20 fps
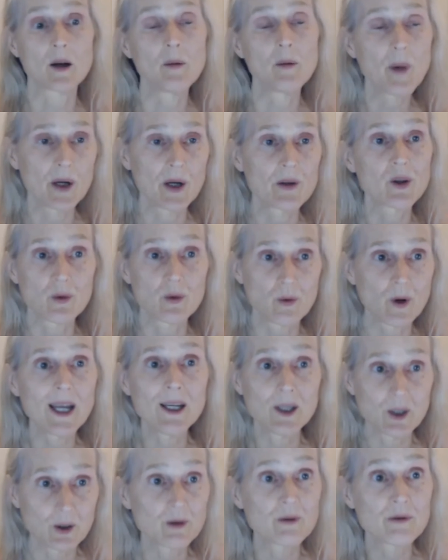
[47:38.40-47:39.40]
about the
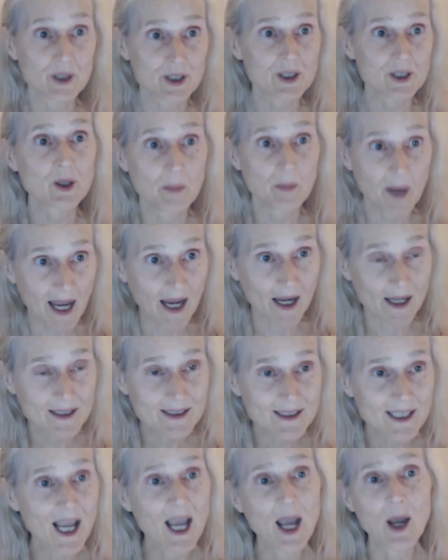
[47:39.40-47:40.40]
great universal
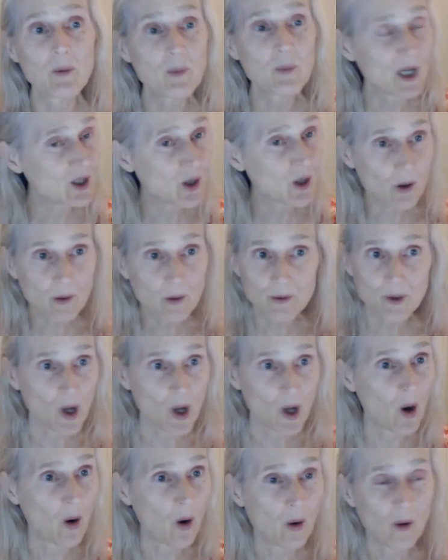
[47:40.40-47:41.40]
banks, and we don't
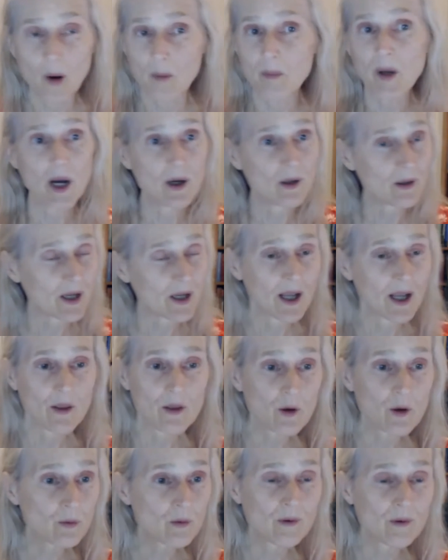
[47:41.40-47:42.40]
know about
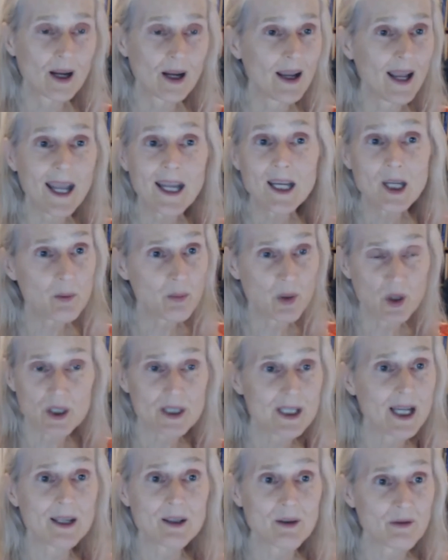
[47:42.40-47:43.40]
the eighty
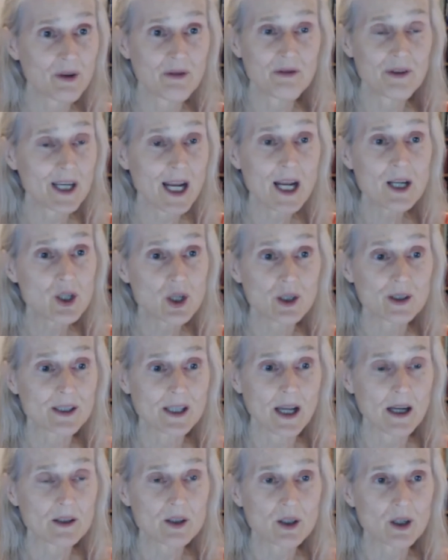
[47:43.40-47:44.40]
percent of the financial
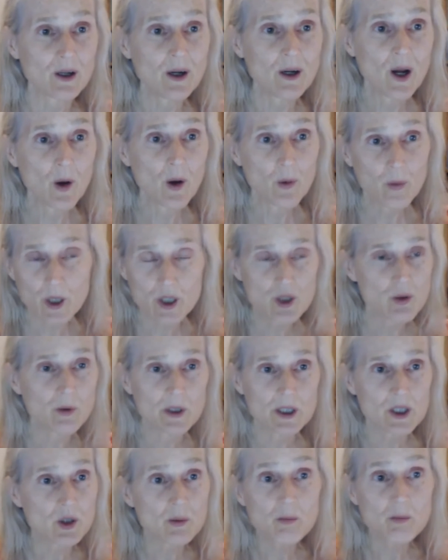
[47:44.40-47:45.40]
sector, which
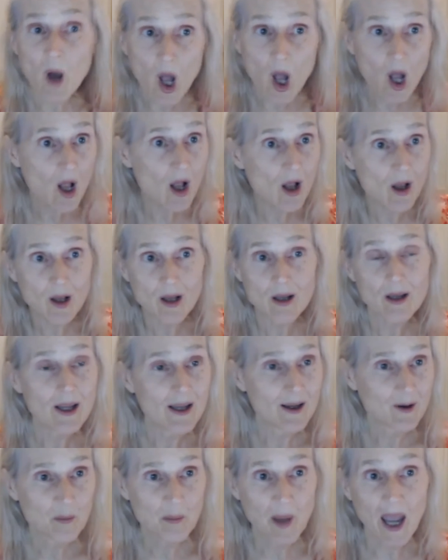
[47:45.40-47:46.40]
was small
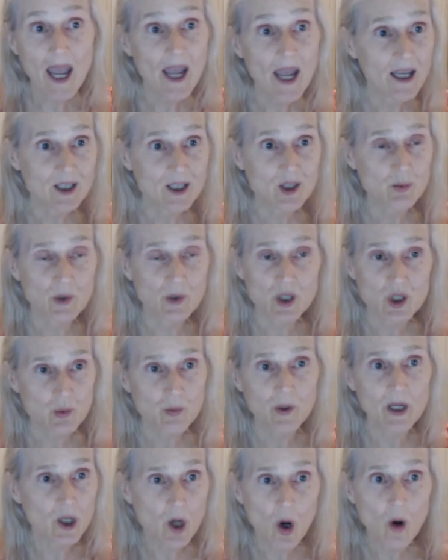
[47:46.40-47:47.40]
banks, which
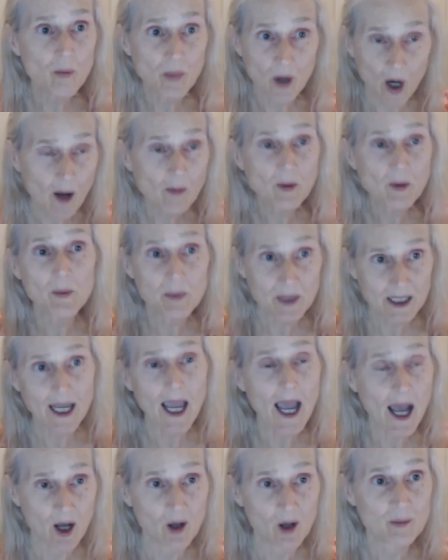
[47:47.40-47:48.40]
we know probably
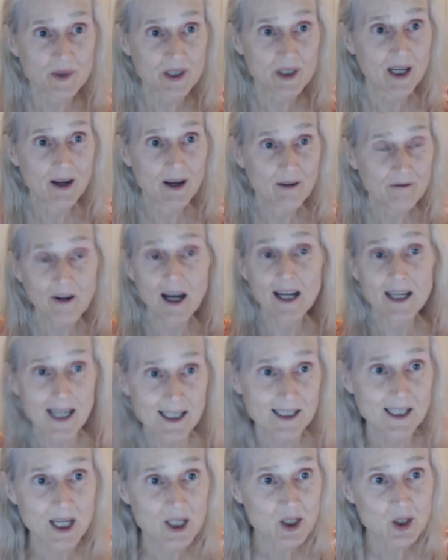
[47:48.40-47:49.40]
helped
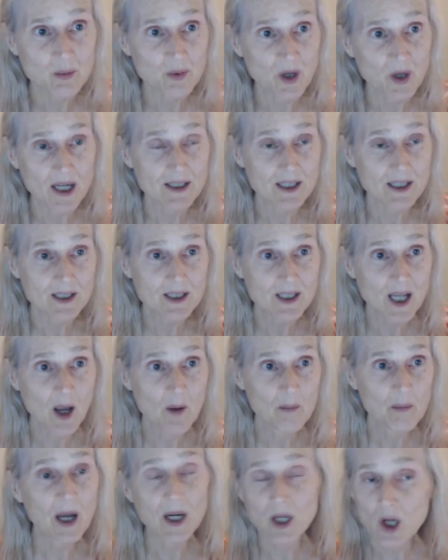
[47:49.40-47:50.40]
finance enterprises,
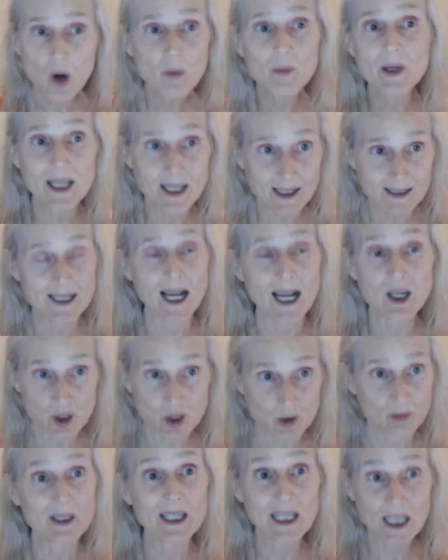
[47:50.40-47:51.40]
but nobody has
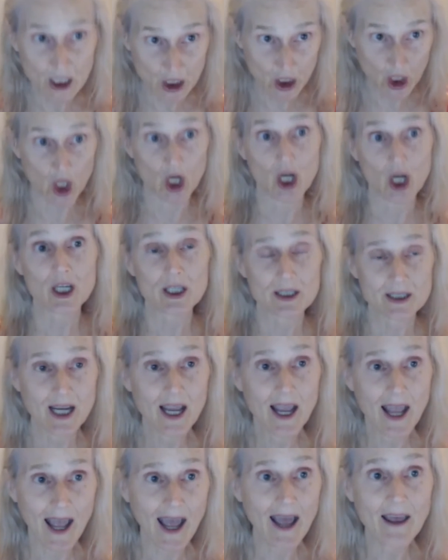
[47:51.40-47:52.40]
actually looked
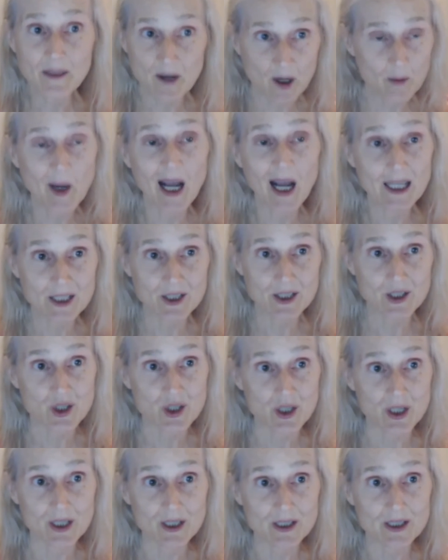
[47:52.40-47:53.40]
at their balance
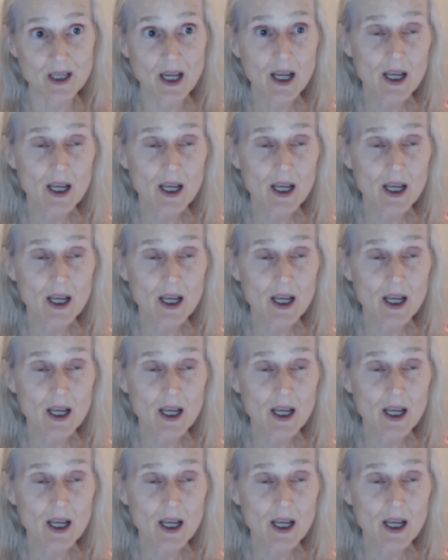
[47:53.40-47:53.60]
sheets.